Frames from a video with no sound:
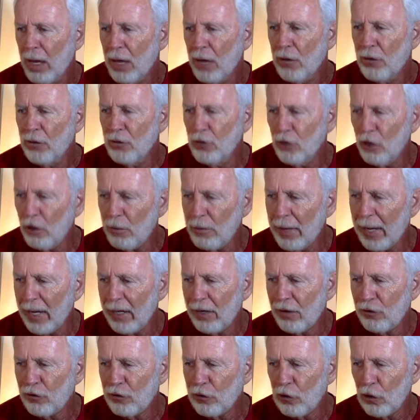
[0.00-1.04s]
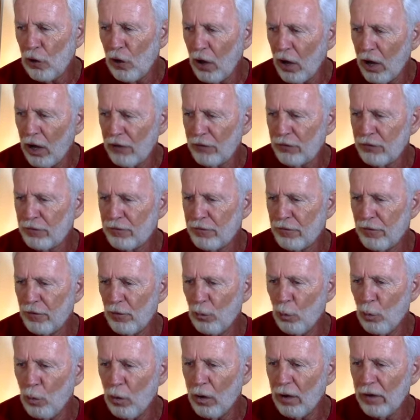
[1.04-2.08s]
No man is lost for the
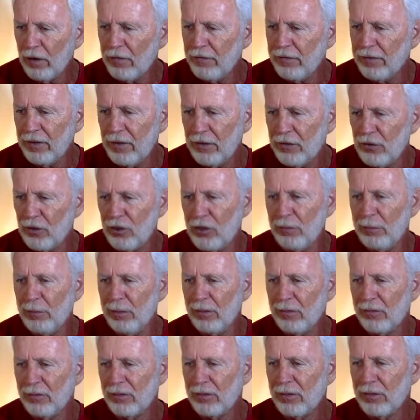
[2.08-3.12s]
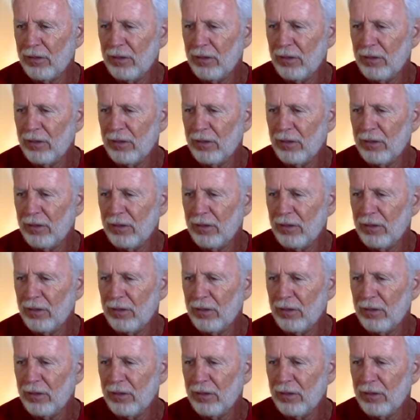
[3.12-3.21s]
want of an atonement